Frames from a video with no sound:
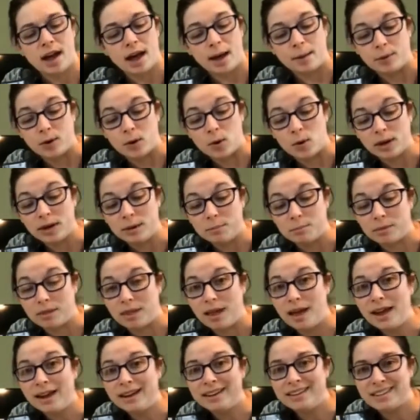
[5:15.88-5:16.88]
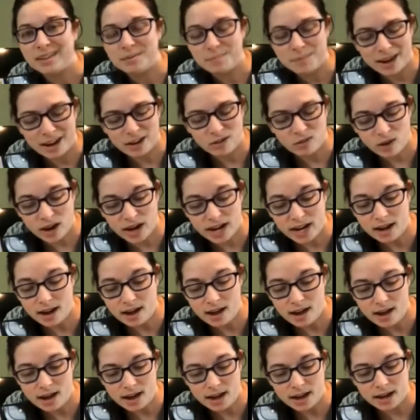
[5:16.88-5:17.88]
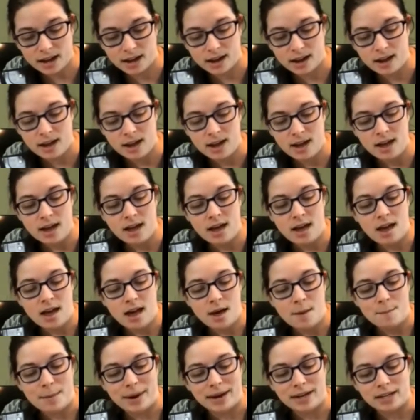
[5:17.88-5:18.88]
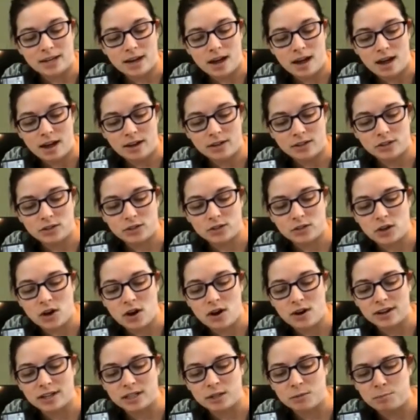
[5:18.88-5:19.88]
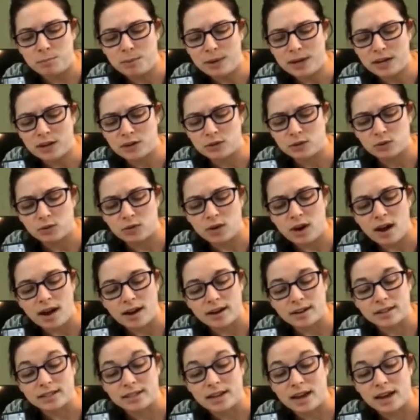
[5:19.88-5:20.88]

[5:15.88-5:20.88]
I'm going blind in my right eye. My tonsils are as big as rocks.